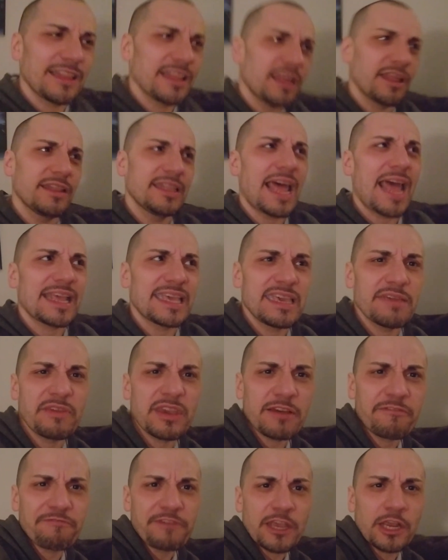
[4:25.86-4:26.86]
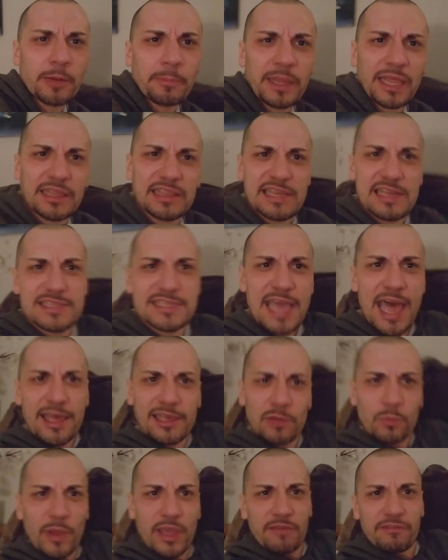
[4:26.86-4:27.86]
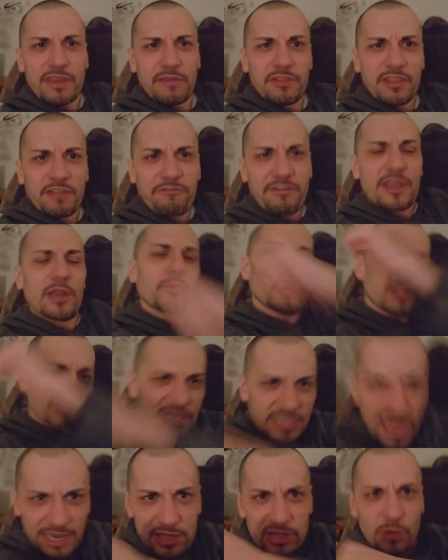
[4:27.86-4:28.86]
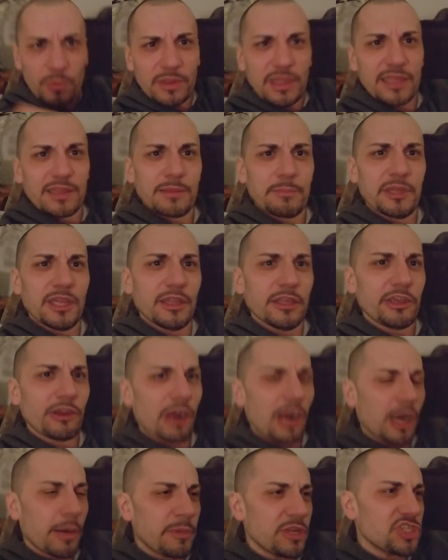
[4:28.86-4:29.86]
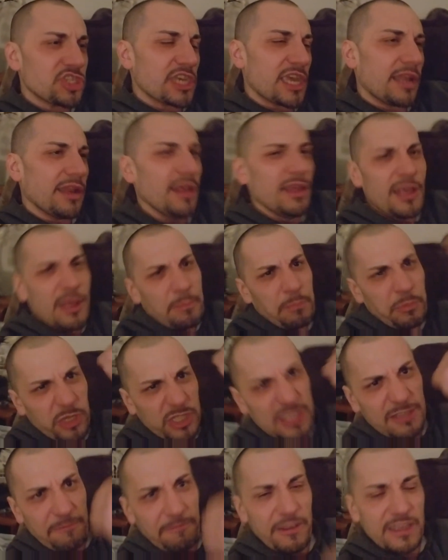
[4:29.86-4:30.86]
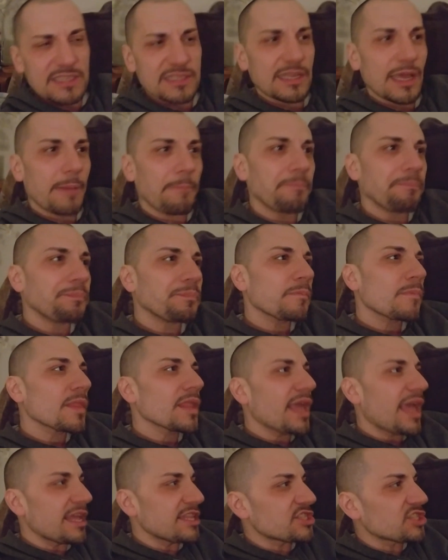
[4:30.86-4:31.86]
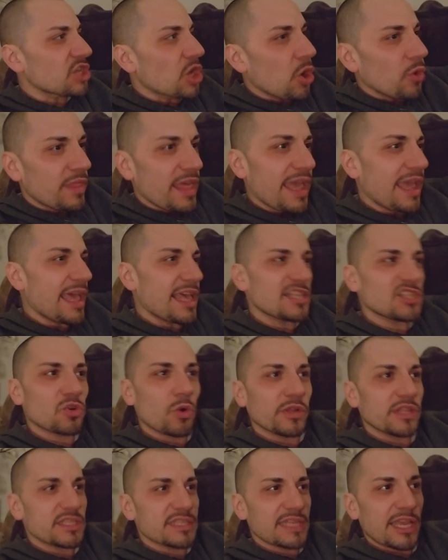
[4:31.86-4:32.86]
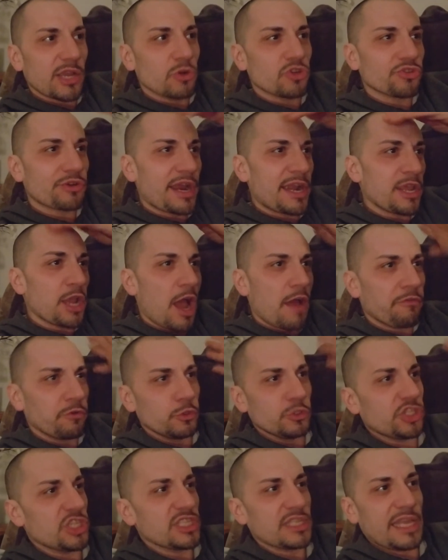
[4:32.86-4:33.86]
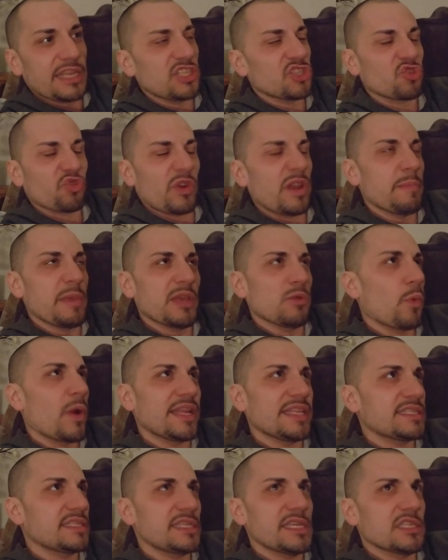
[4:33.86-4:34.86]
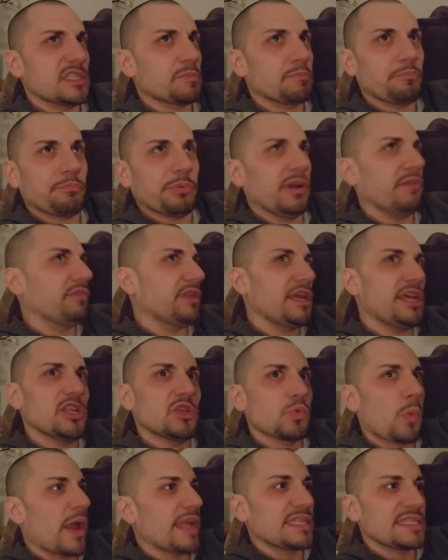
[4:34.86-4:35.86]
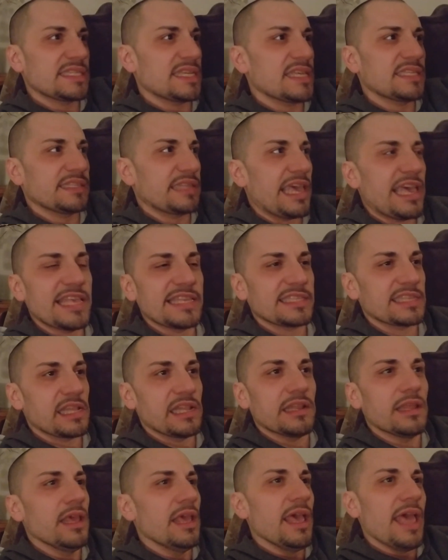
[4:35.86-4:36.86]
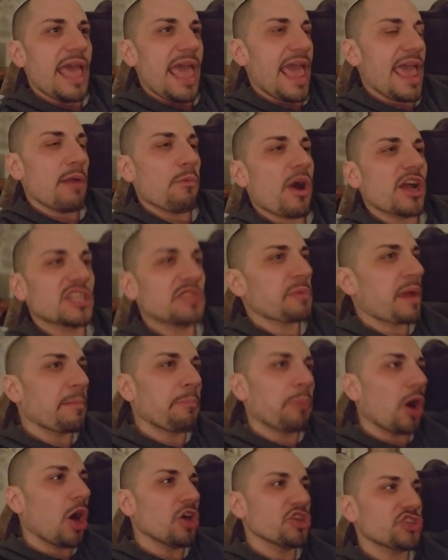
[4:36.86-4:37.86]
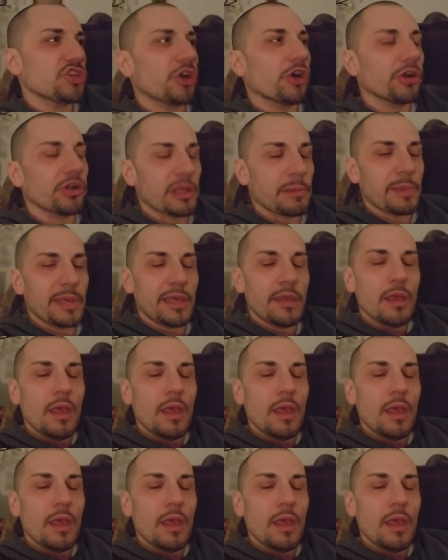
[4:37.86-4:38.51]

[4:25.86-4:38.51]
not giving a finger, but like the Italian way of giving the finger, where you just kind of do it with like the middle of your arm and shit, puts a fist up. And so they escort the psycho tranny off, who's just like screaming, white cis privilege, white cis this, and hey, watch my balls, you're hurting me.